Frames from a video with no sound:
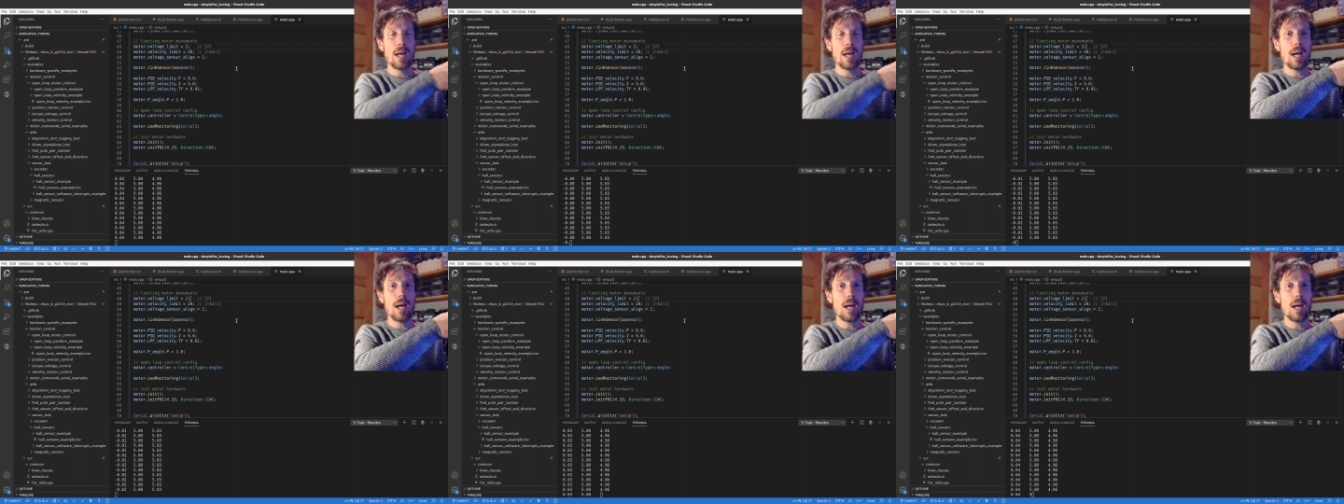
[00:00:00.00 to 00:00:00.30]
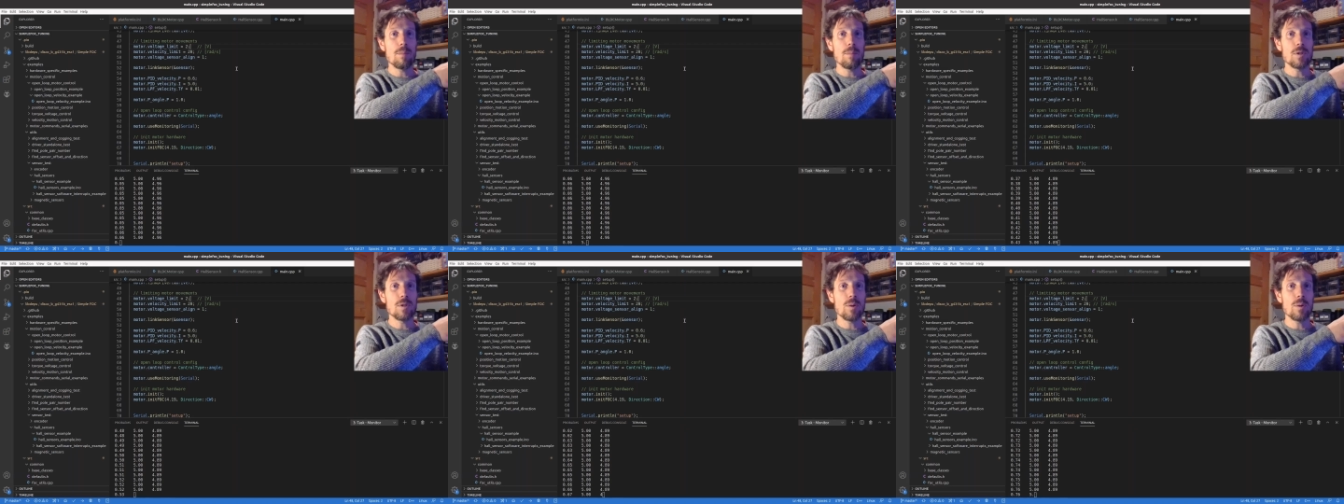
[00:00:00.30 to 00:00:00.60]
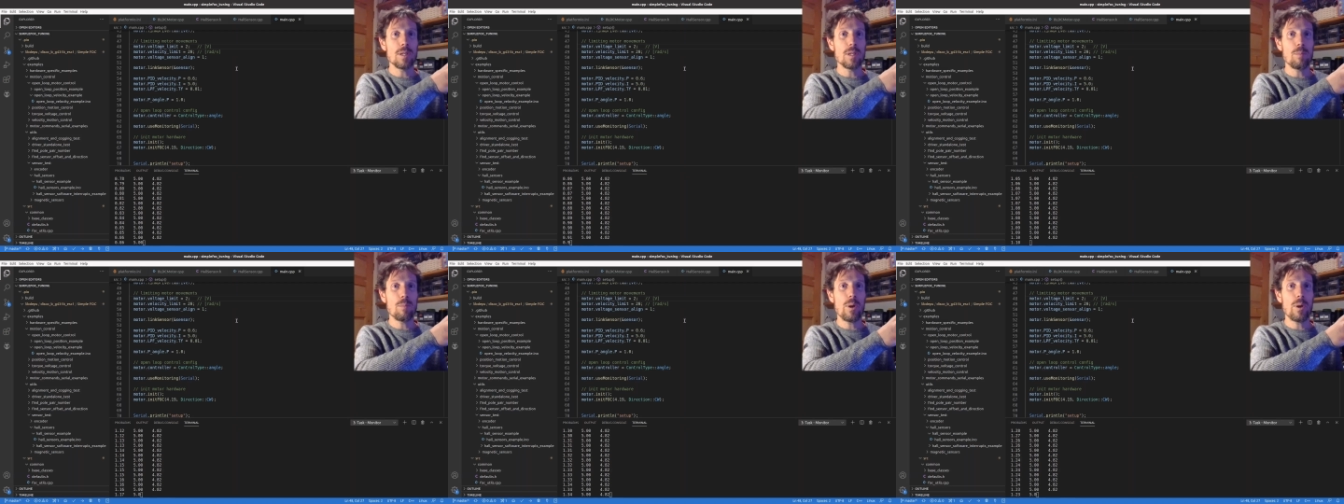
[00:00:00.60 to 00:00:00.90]
Um, so
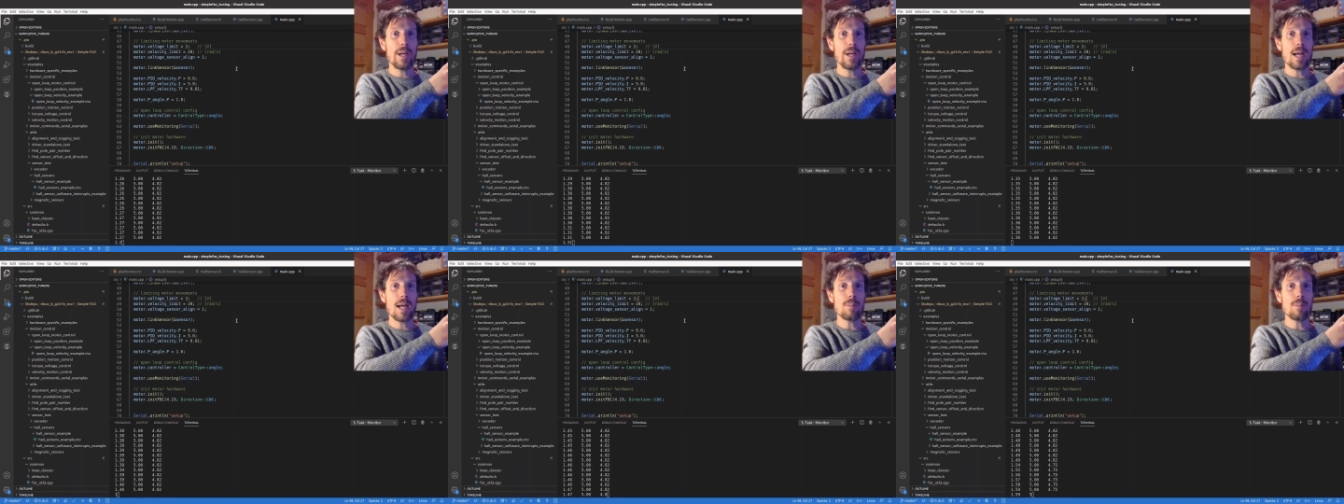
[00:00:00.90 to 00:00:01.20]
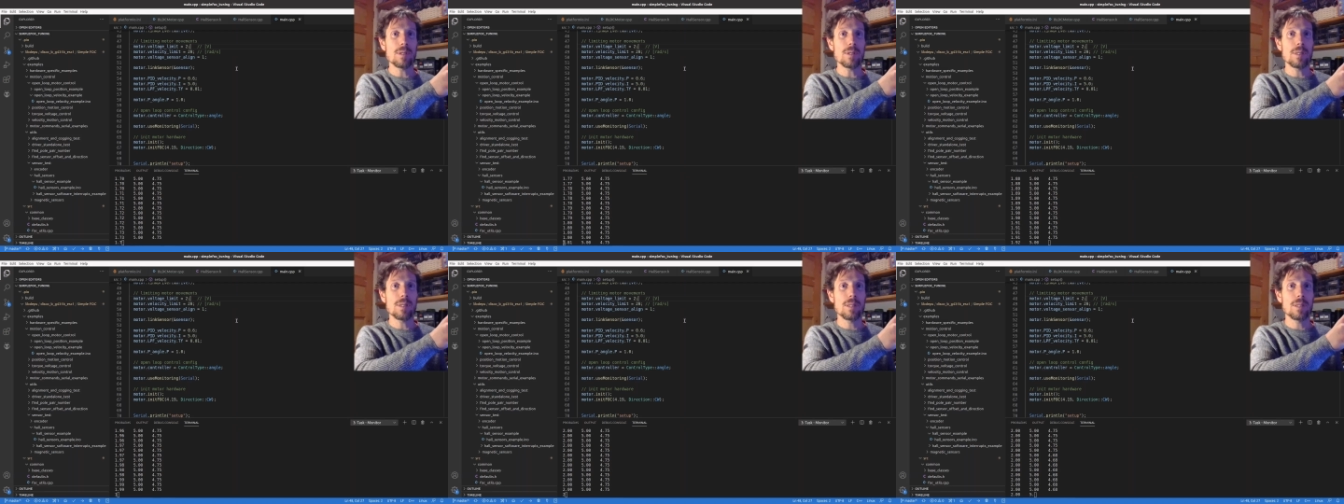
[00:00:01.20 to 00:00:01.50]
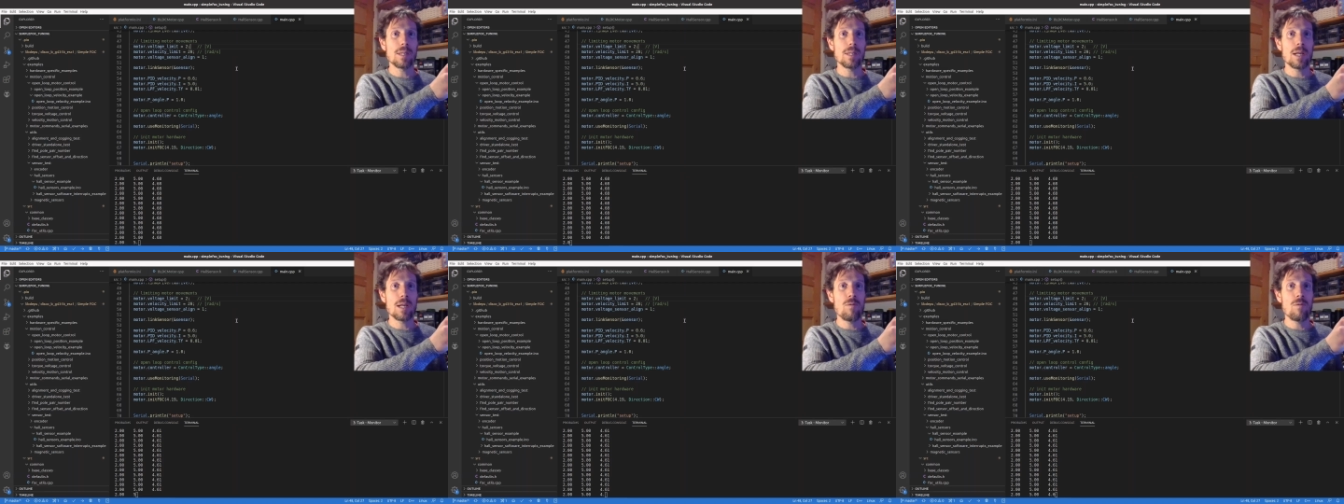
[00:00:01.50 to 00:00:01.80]
it's putting up
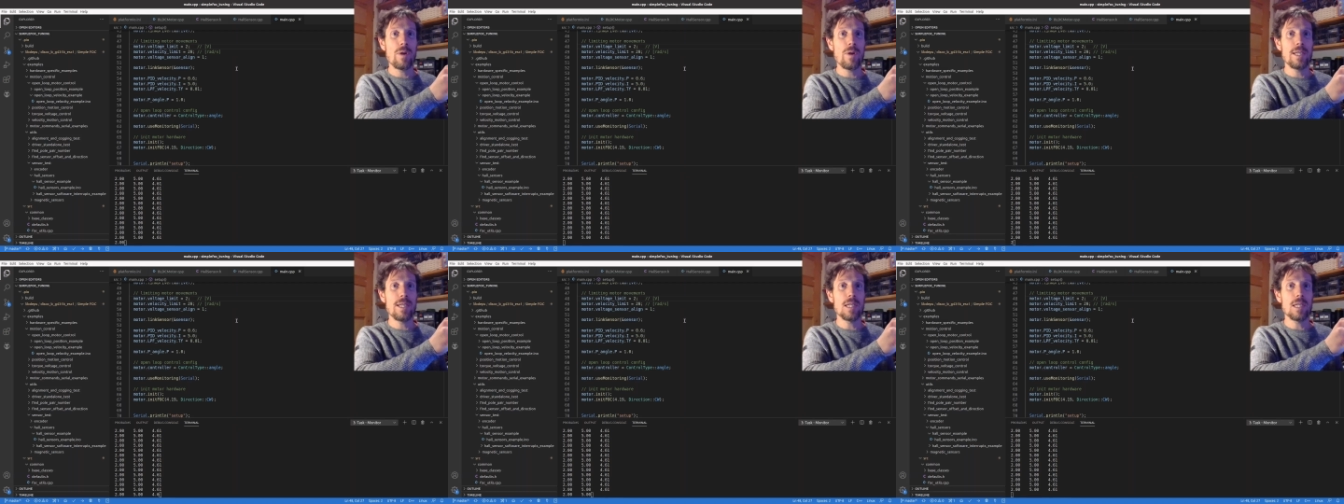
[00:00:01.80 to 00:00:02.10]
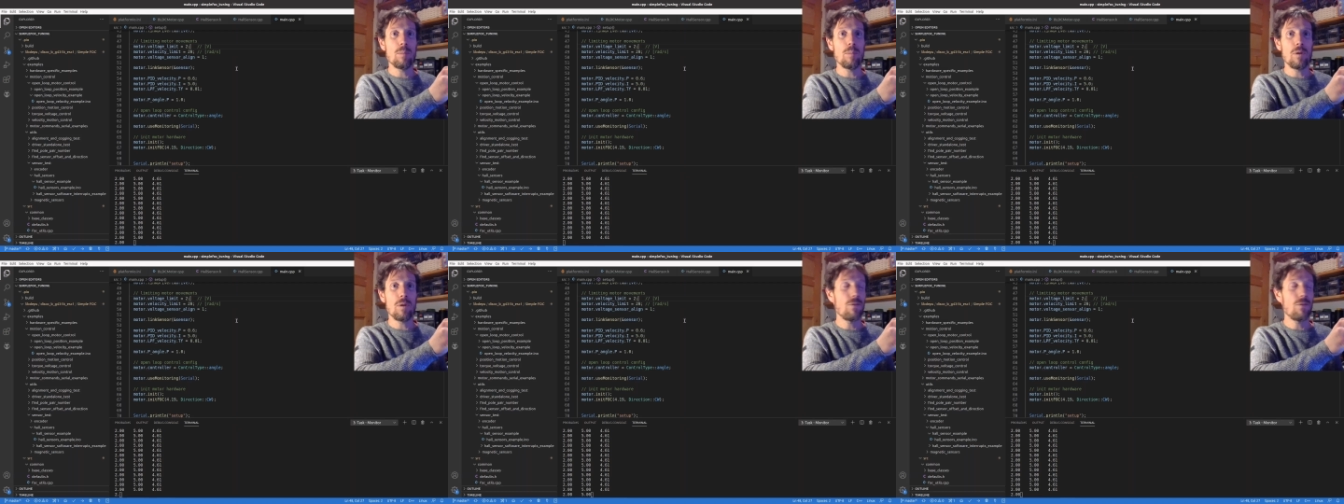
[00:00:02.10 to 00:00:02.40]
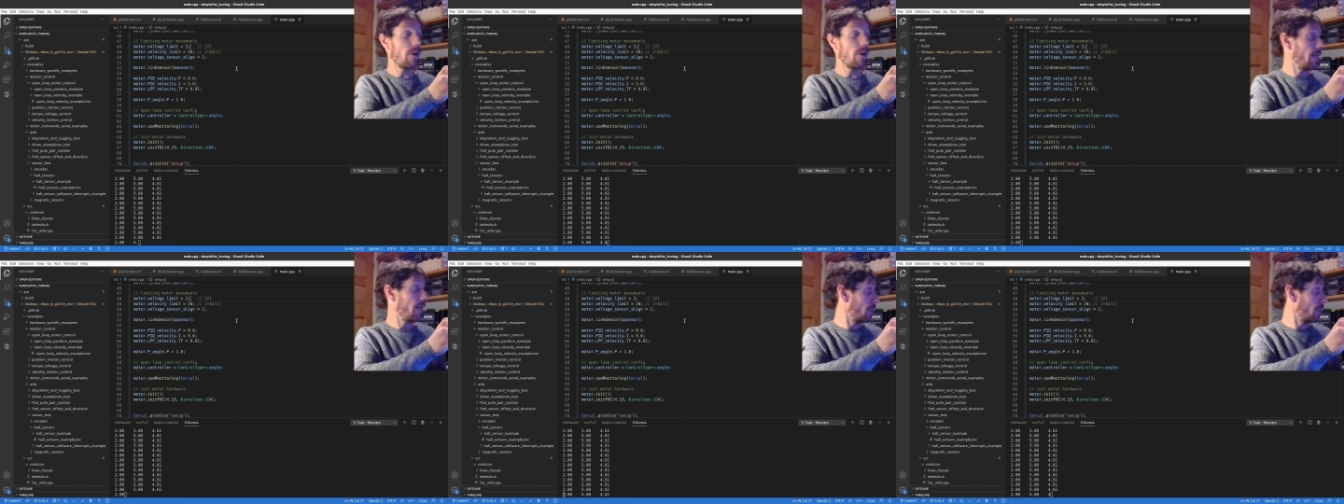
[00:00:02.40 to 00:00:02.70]
a reasonable
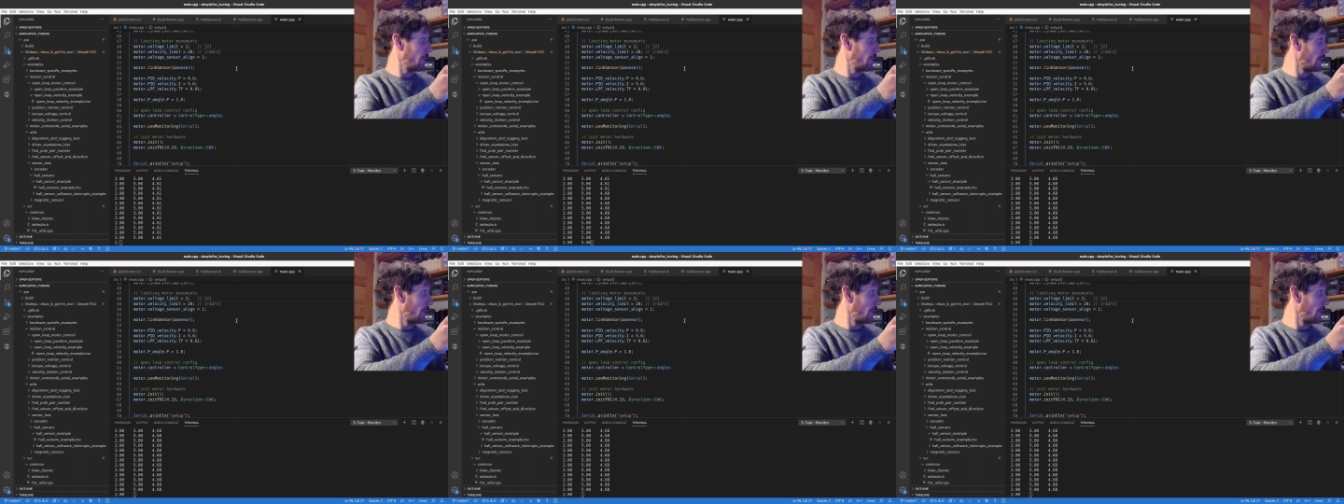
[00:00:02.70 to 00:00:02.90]
fight.